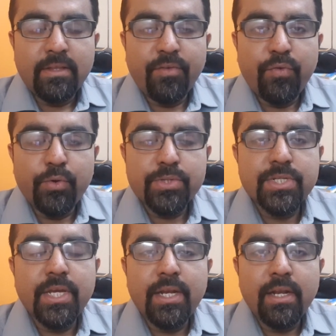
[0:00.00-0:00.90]
The
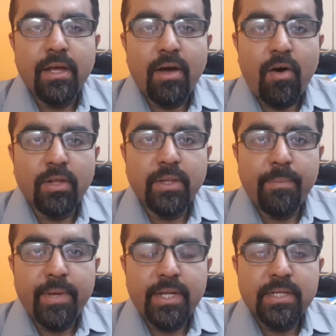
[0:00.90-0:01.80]
foreskin on the
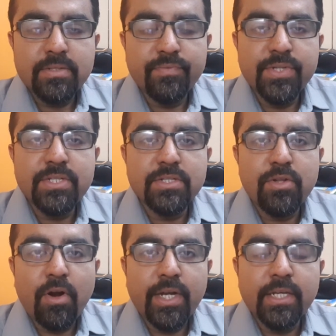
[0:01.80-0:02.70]
penis which is
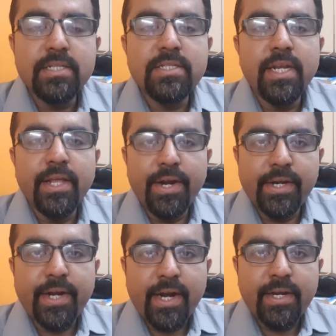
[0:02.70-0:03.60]
not easily
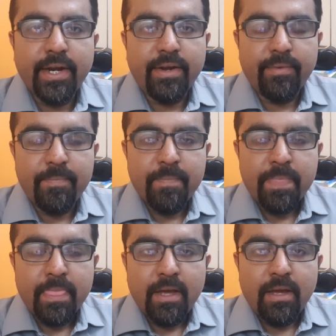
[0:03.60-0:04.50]
retracted
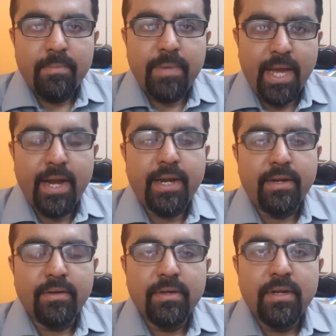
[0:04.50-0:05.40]

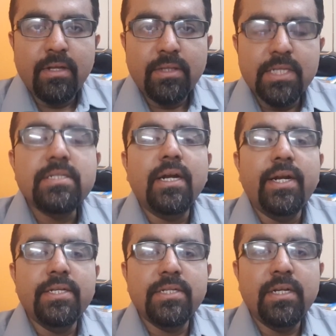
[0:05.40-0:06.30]
behind. This
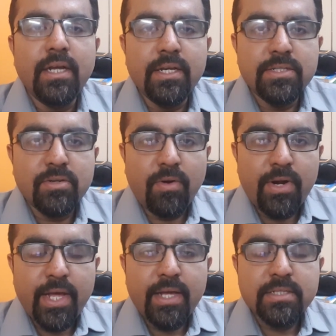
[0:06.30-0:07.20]
condition is
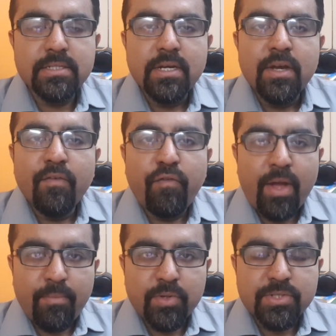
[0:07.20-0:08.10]
called as
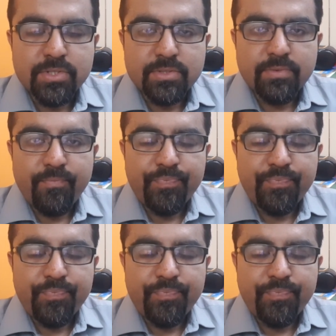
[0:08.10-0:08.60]
phimosis,